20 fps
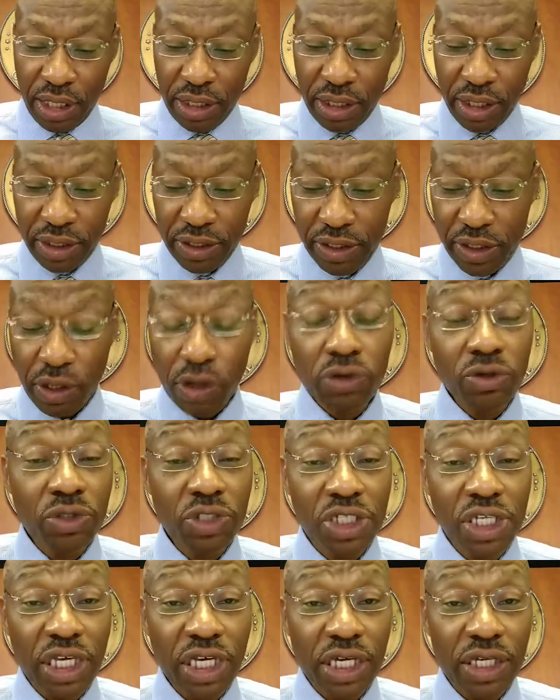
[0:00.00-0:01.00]
And so
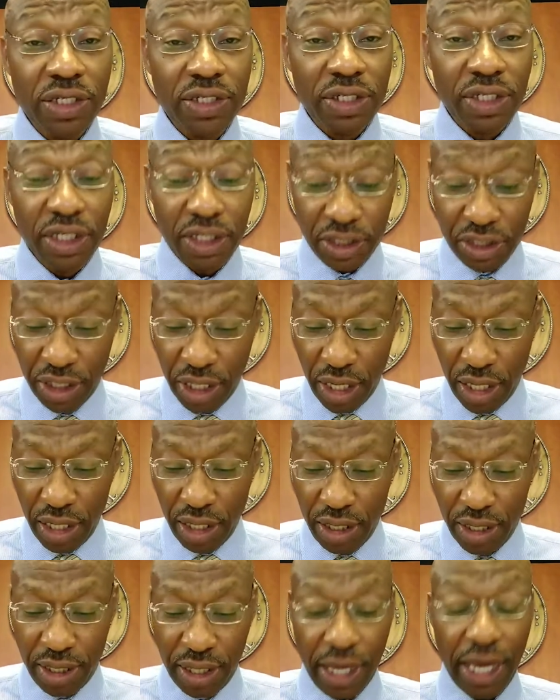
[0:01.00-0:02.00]
did
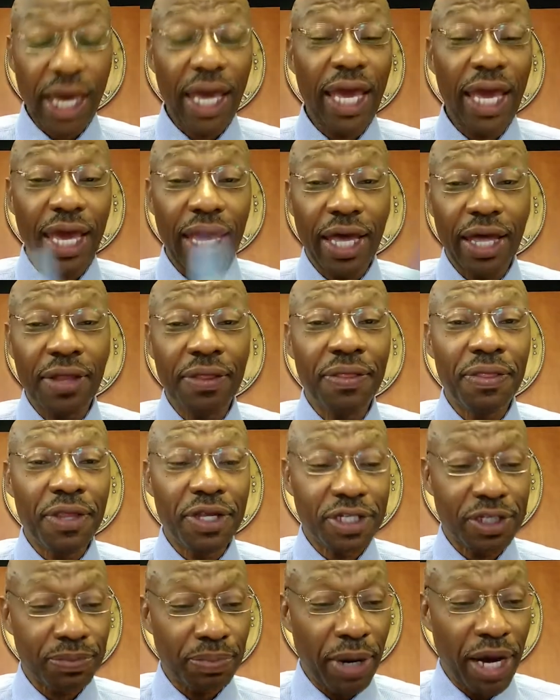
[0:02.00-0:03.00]
CJ and
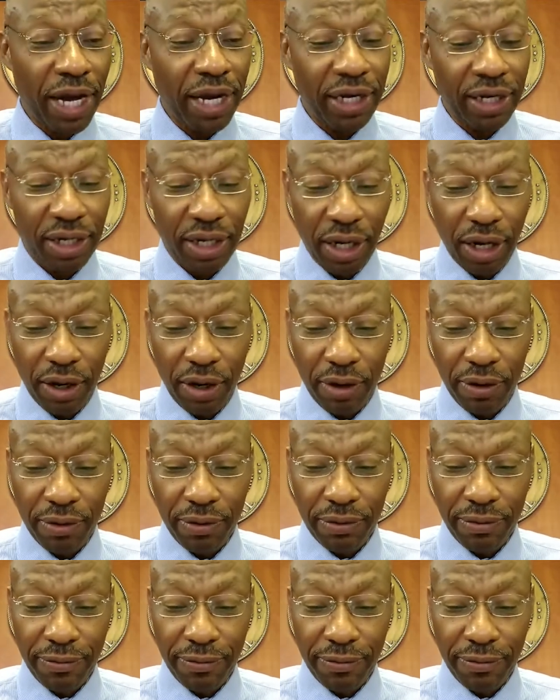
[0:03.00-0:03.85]
the spotted dog.